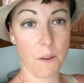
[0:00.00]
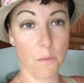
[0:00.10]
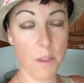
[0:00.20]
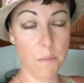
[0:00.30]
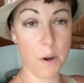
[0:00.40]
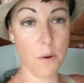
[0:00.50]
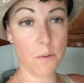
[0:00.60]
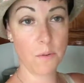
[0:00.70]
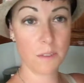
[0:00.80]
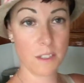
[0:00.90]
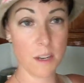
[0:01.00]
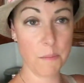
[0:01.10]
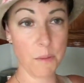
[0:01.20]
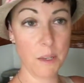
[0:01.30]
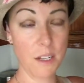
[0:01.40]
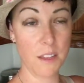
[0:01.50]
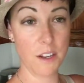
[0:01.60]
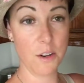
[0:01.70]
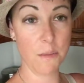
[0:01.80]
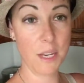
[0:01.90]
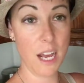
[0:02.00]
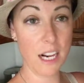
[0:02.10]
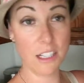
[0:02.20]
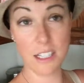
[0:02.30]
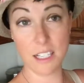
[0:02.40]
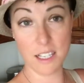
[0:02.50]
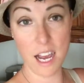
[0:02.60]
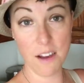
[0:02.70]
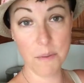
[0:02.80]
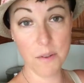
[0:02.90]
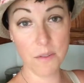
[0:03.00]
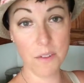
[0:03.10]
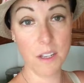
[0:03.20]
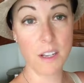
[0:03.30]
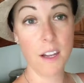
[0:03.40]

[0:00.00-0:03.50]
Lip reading: with bone supplement and then your meat actually doesn't have bone,